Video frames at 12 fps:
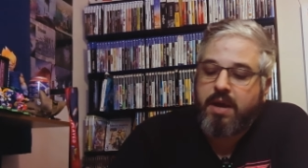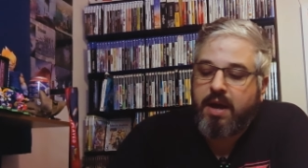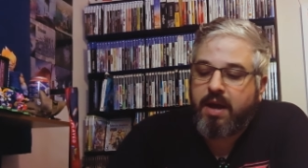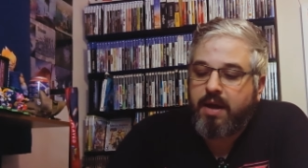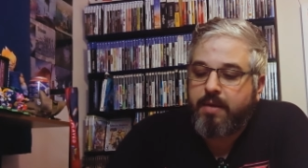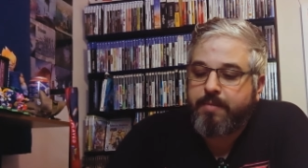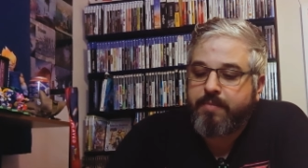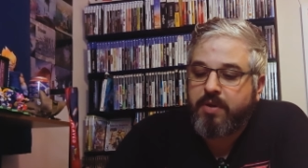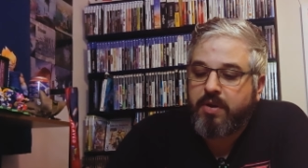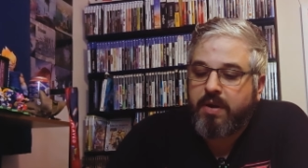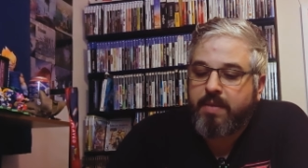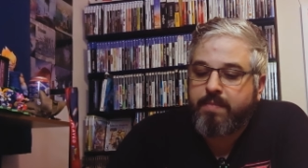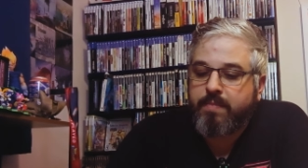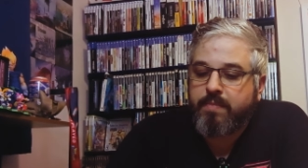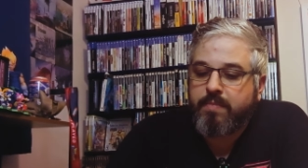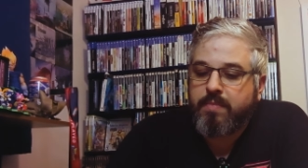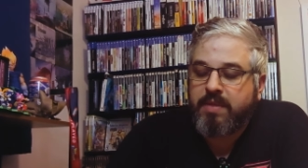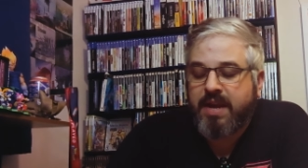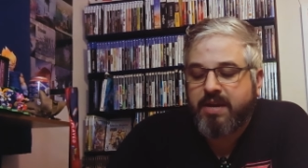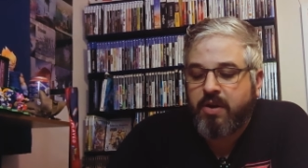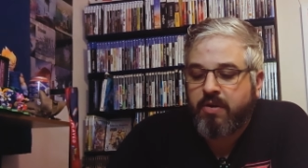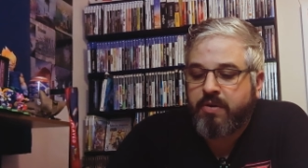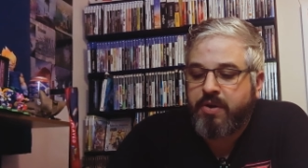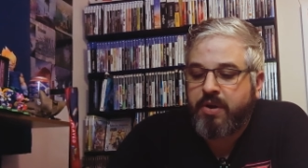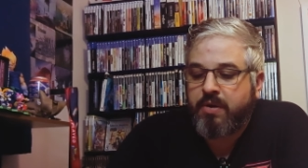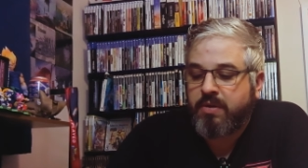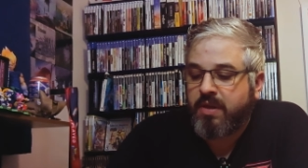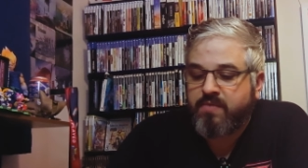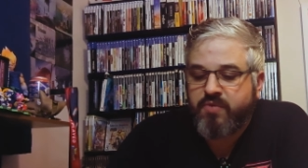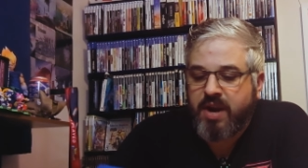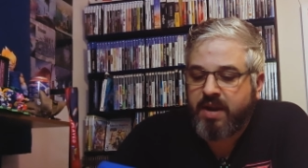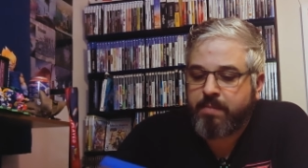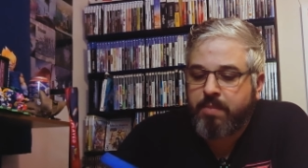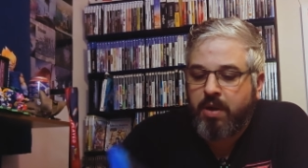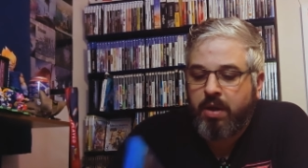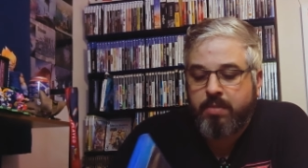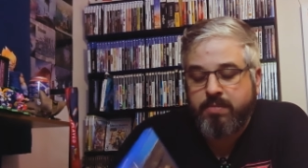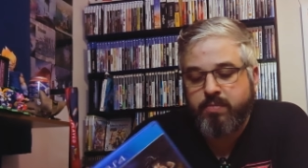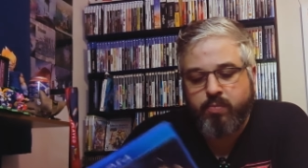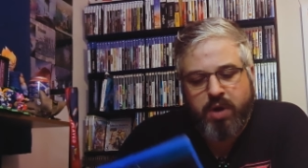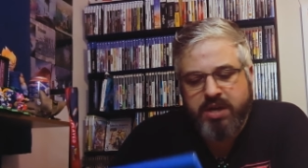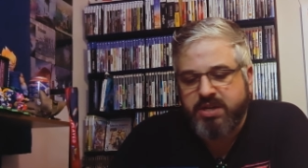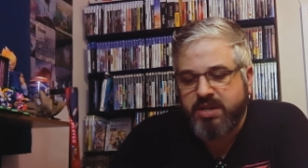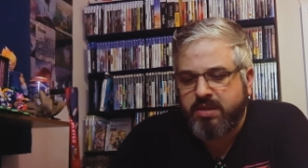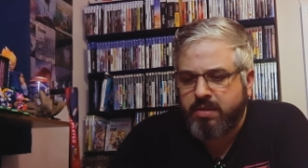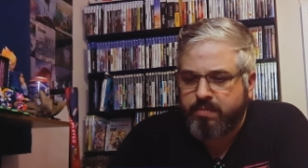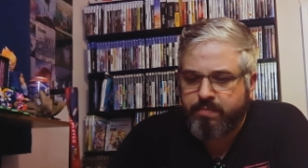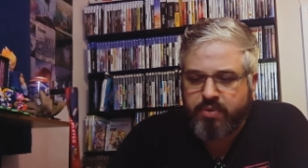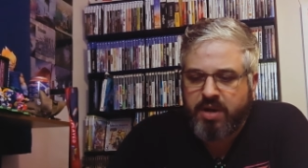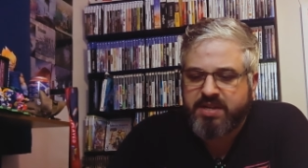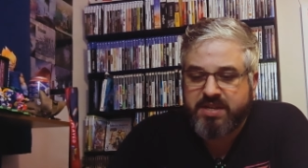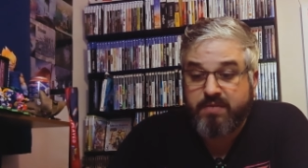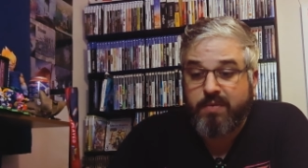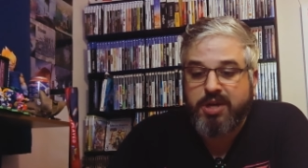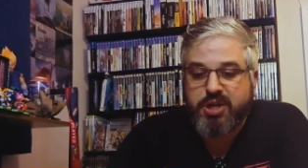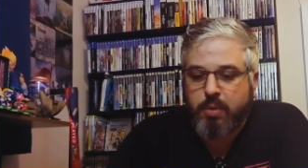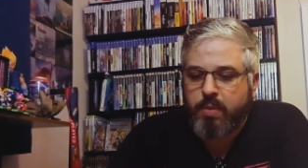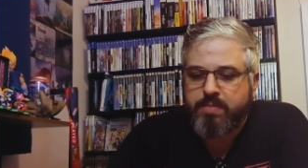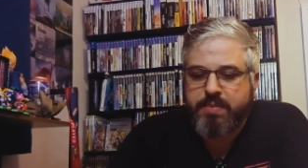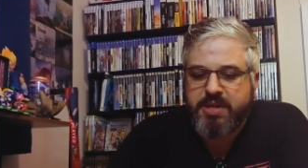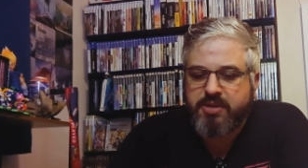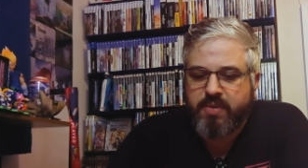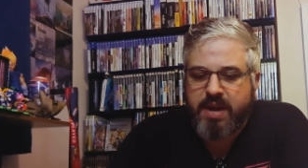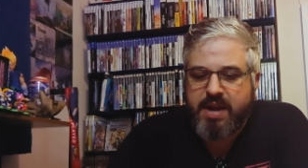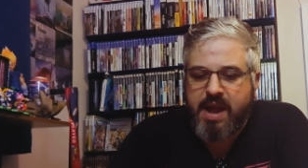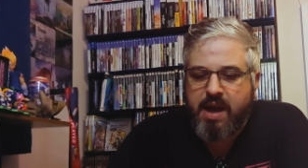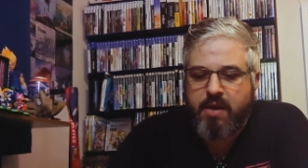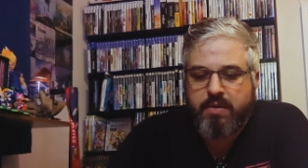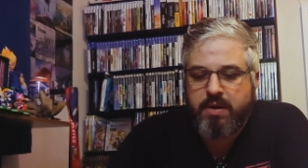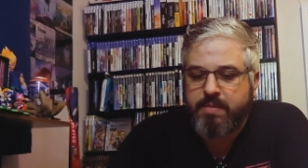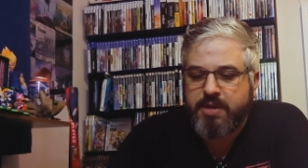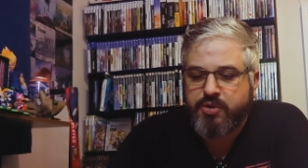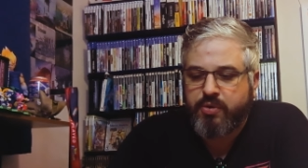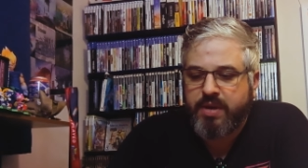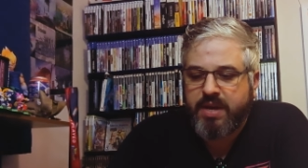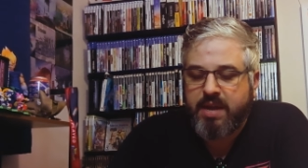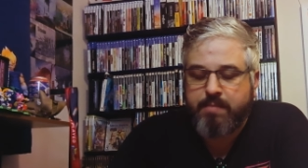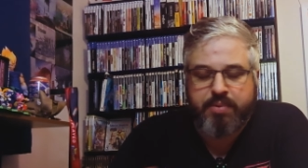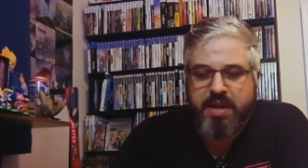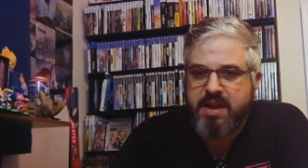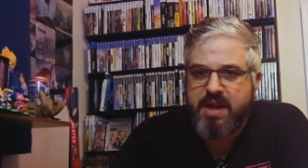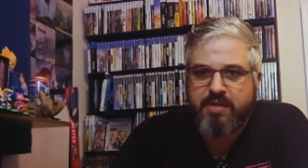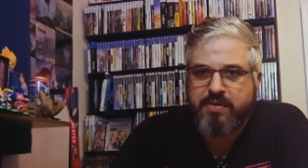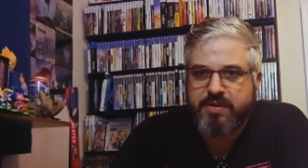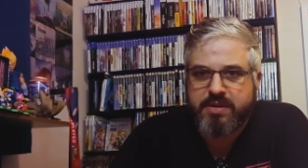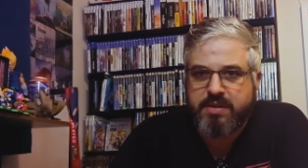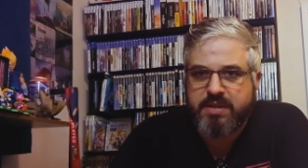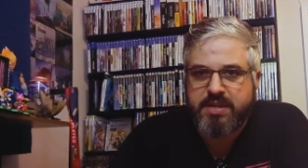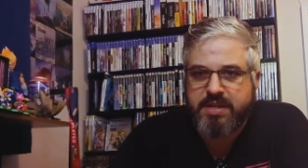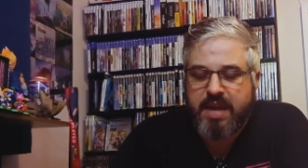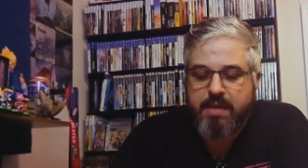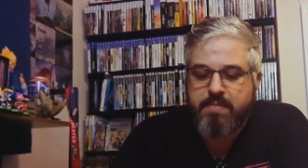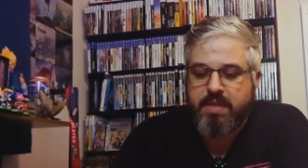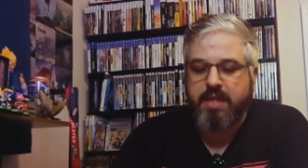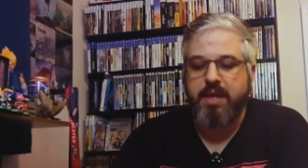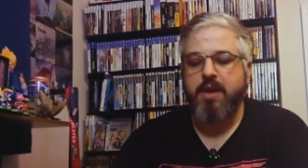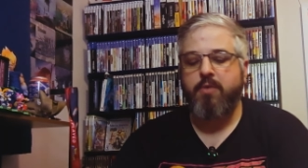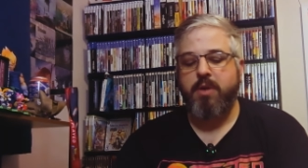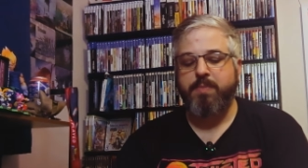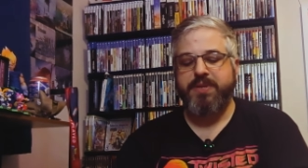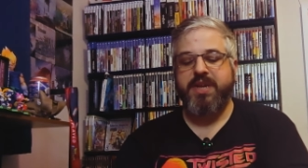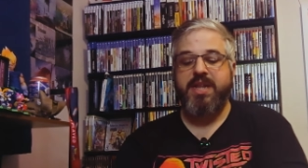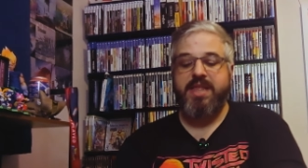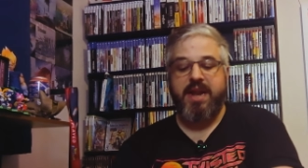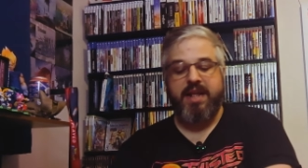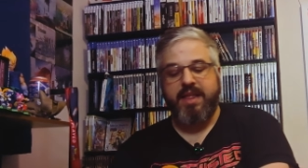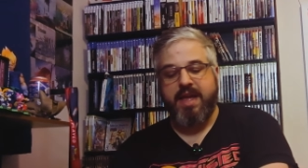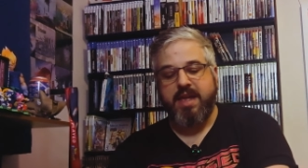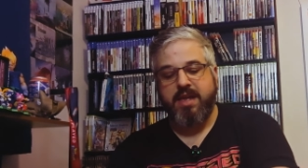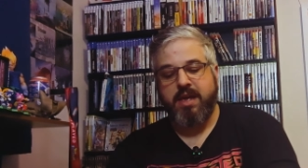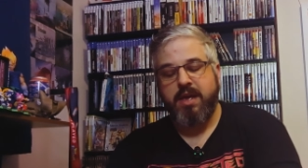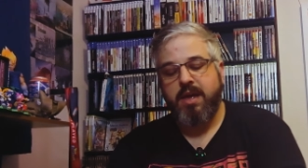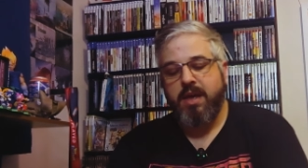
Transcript: Um, you know, I like Naruto, love Dragon Ball, and watch in the process of watching One Piece right now, and I'm enjoying it. And plenty of others in this game represented that I like.